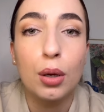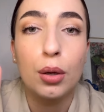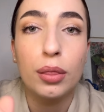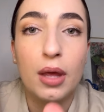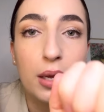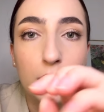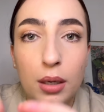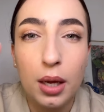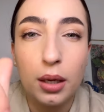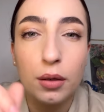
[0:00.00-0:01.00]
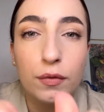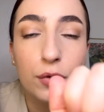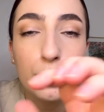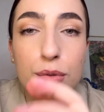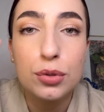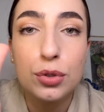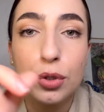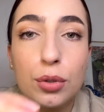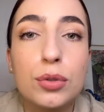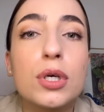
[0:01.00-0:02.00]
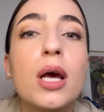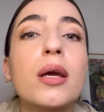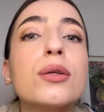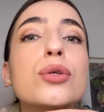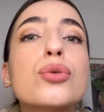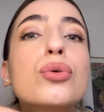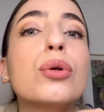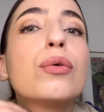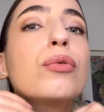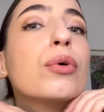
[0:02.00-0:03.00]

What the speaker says: on that neck of yours too, darling, just sort of